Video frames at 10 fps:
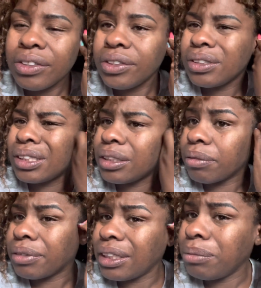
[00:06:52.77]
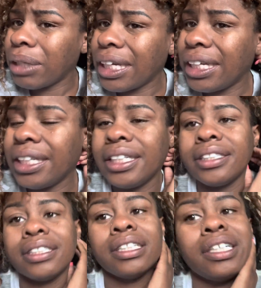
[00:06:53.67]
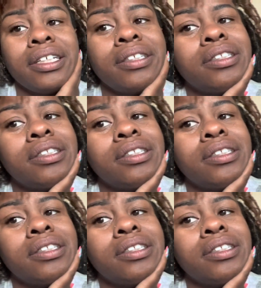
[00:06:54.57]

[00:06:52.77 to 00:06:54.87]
Just a really bad headache today.